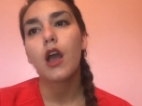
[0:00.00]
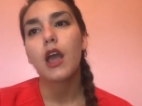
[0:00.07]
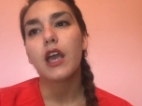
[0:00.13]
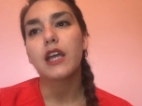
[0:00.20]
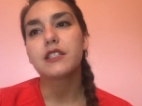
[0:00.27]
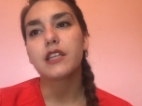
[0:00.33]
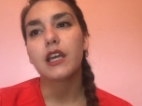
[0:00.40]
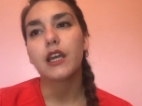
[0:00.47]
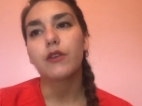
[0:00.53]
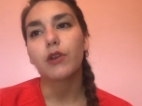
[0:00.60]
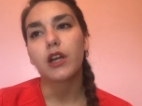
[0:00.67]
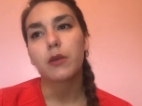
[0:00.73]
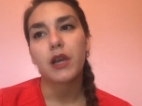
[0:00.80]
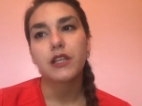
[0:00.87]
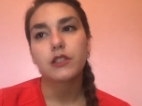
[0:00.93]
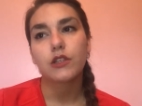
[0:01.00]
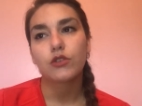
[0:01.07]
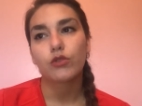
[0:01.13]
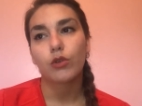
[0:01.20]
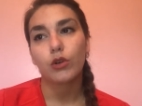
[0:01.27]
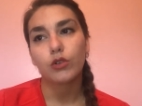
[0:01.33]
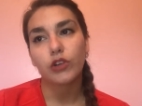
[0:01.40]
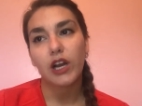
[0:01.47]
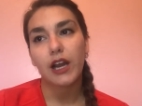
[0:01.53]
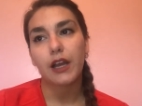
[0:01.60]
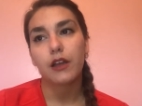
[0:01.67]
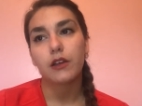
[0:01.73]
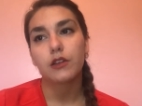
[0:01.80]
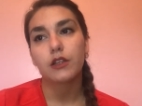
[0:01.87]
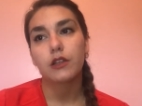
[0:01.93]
It's a randomized control trial